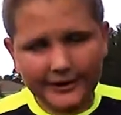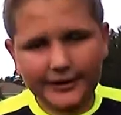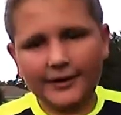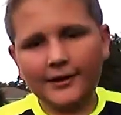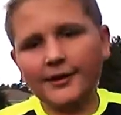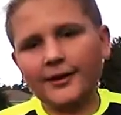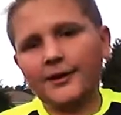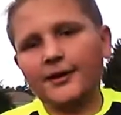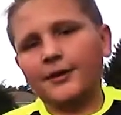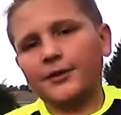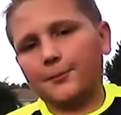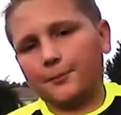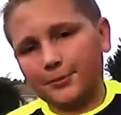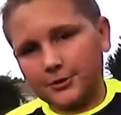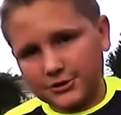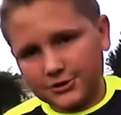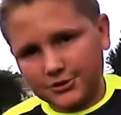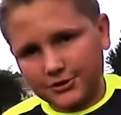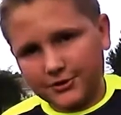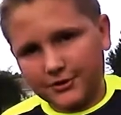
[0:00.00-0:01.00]
it,
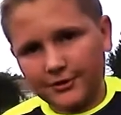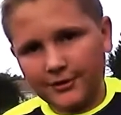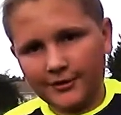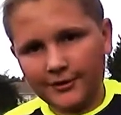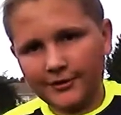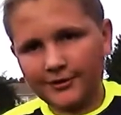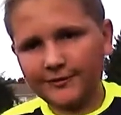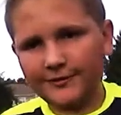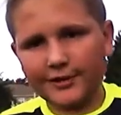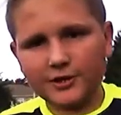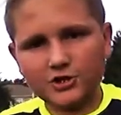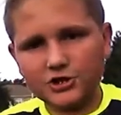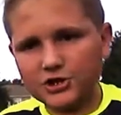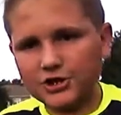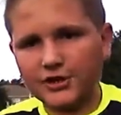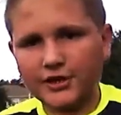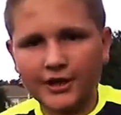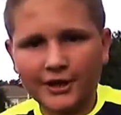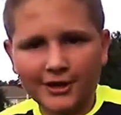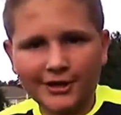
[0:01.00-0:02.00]
they just
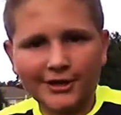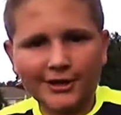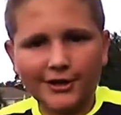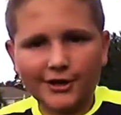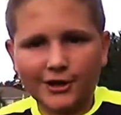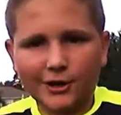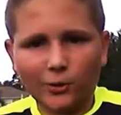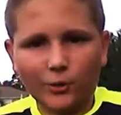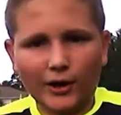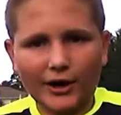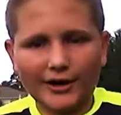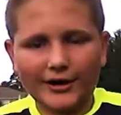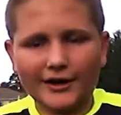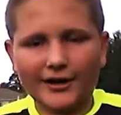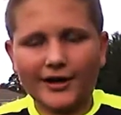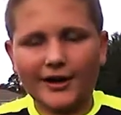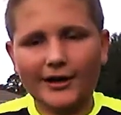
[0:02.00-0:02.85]
go on,